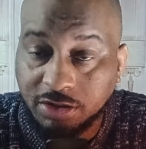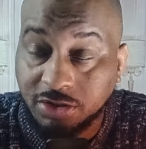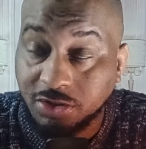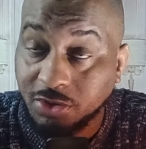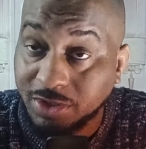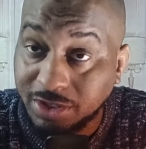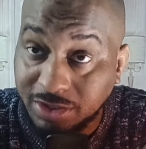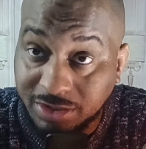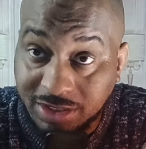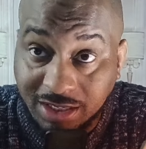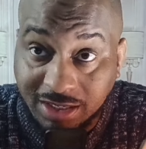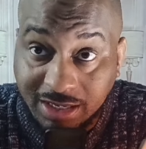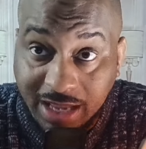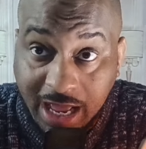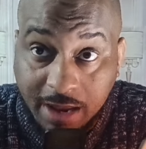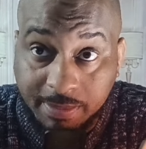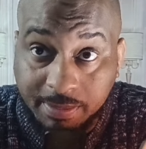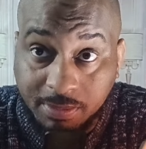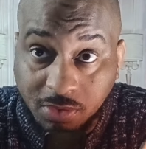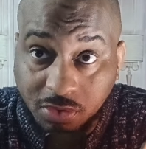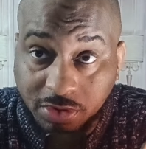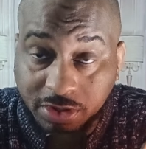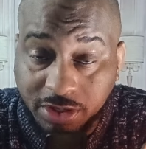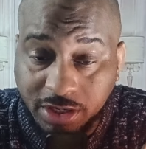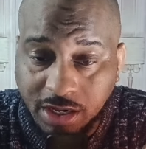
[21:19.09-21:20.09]
So there's a lot
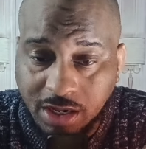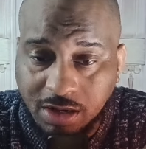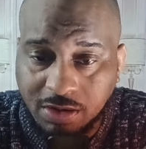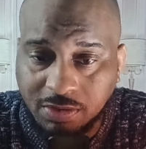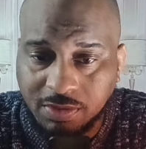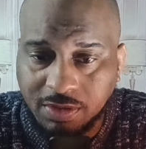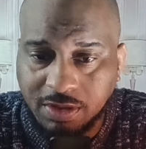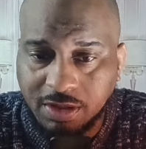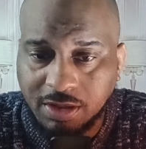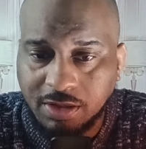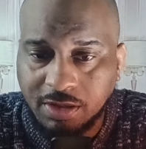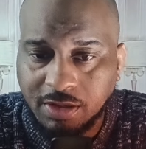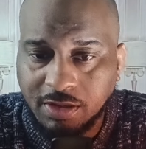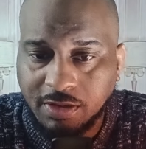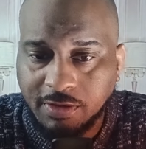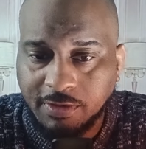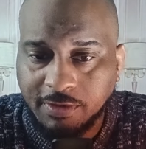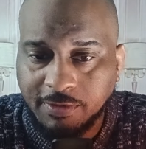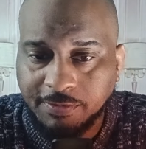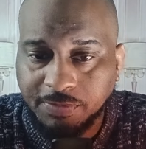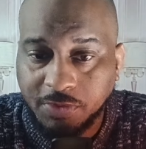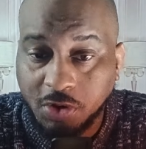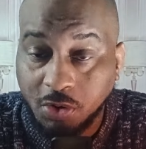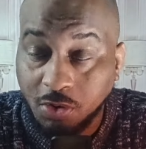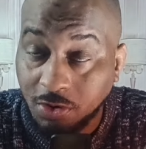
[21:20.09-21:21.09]
more to go,
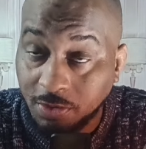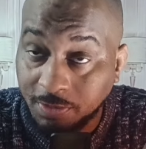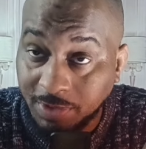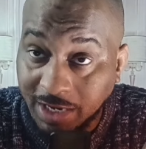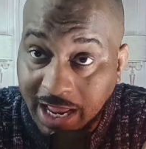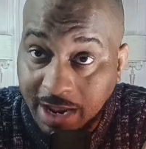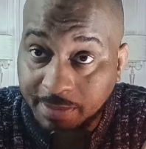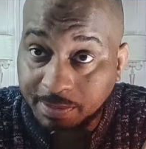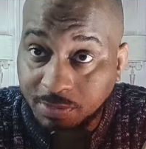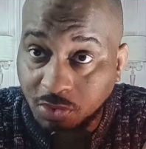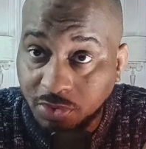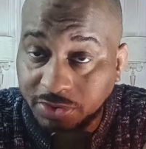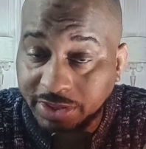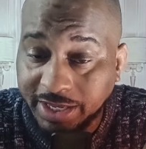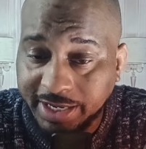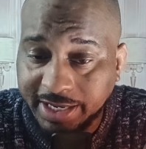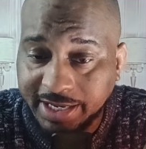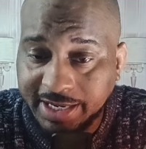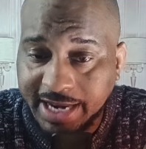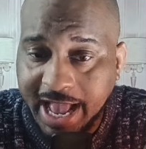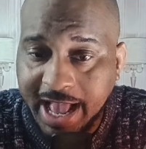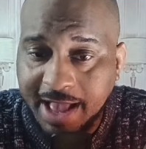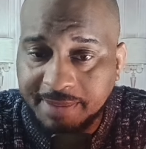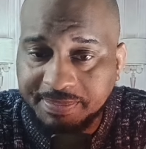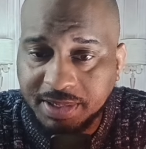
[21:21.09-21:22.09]
or a lot more that
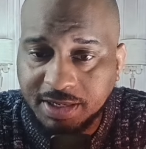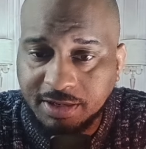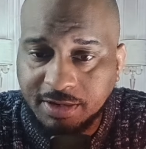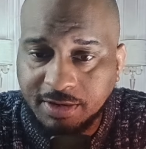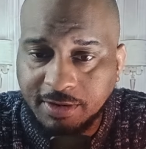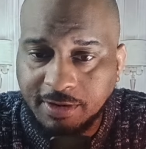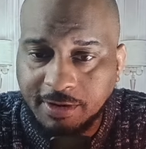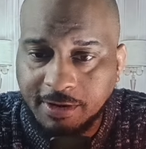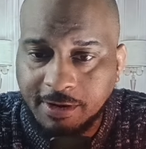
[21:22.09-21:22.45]
can happen.